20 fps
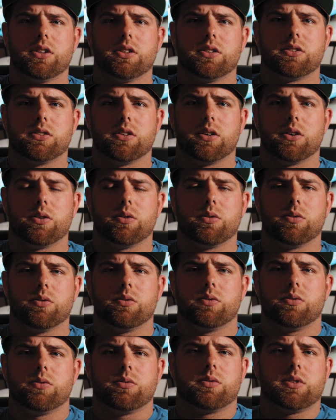So
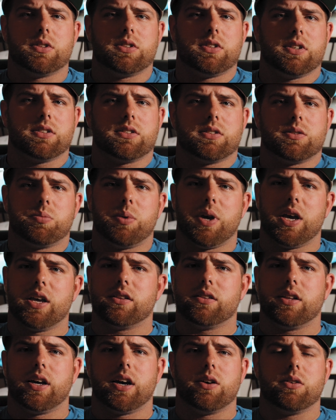I'm gonna test this
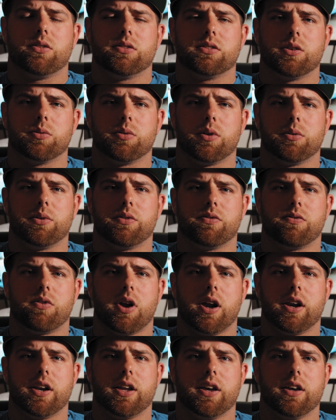panel out. It's upcoming
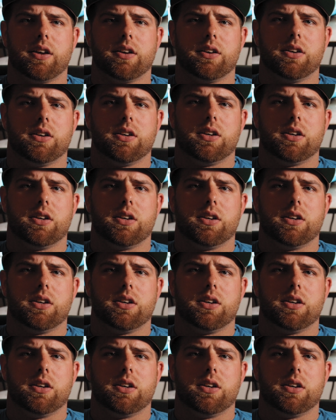Friday.